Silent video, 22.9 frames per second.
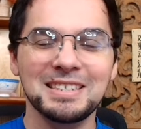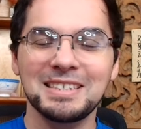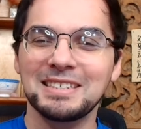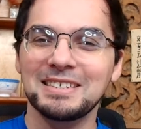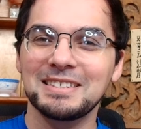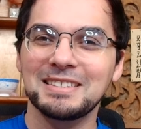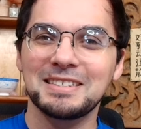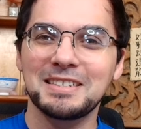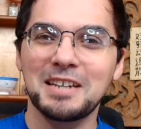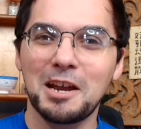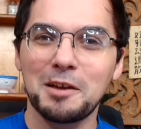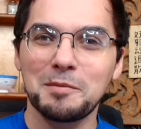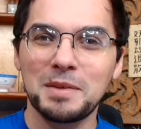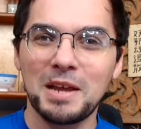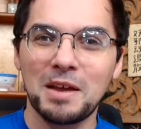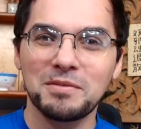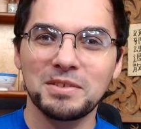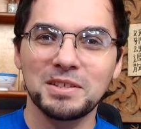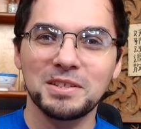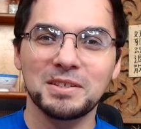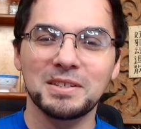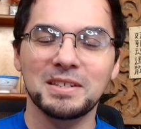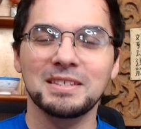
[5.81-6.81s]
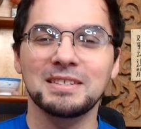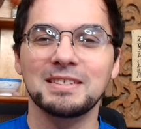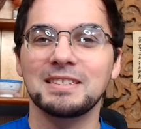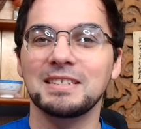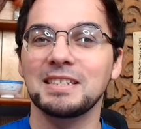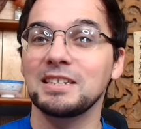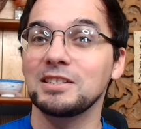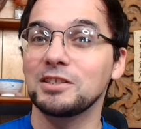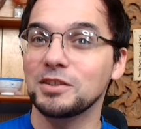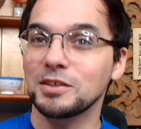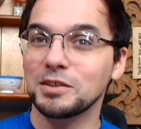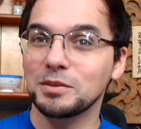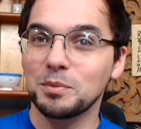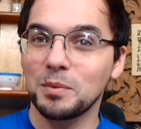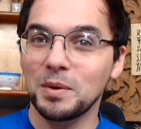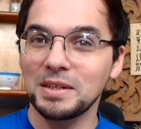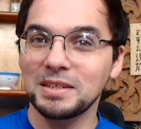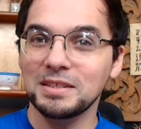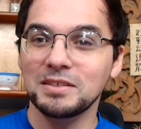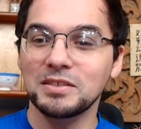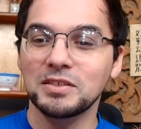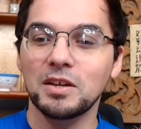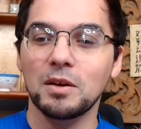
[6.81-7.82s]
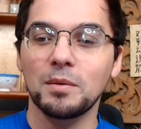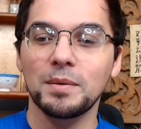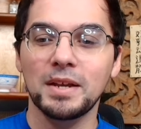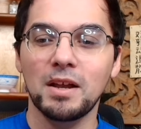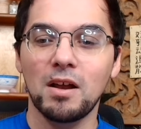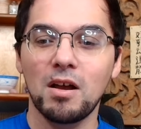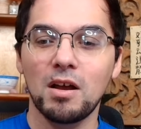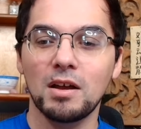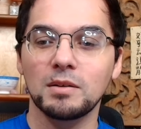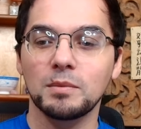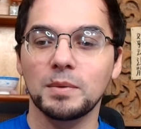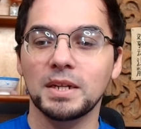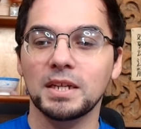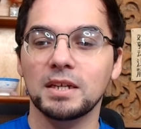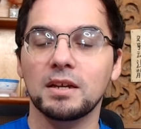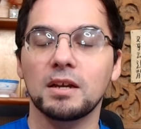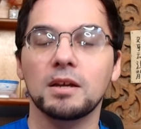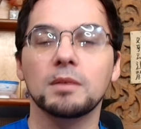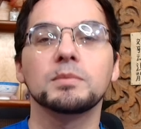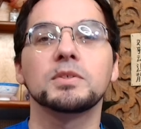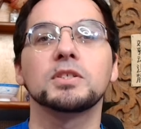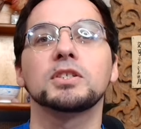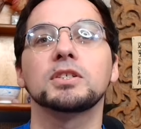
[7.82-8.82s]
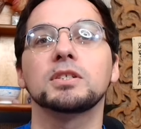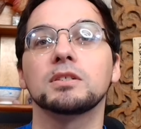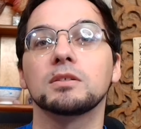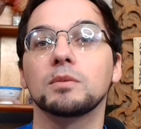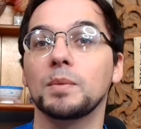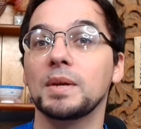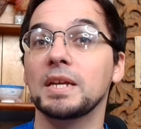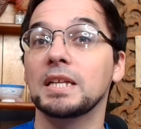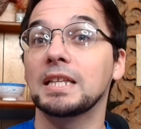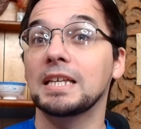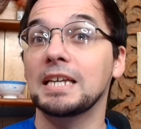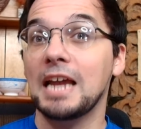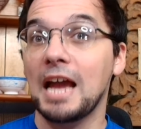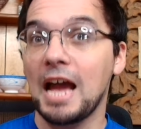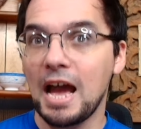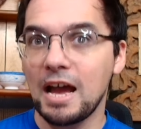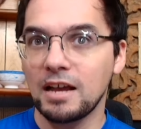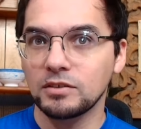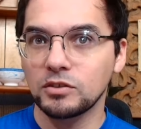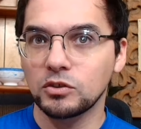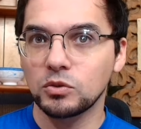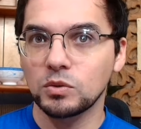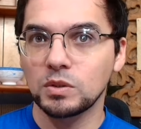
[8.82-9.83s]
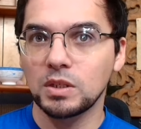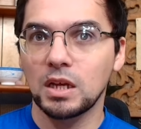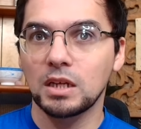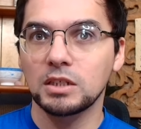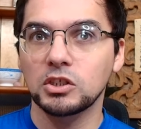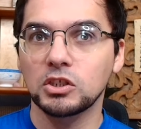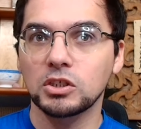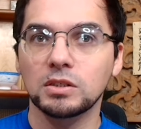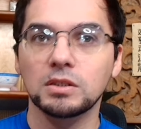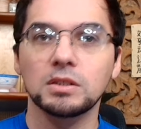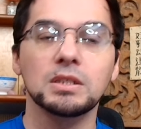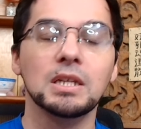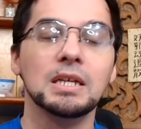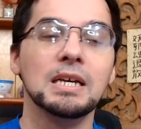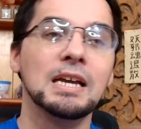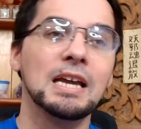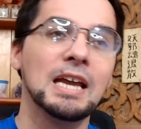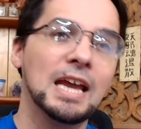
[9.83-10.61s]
It's time to have a look and see just what is going on when it comes to your weekly astrological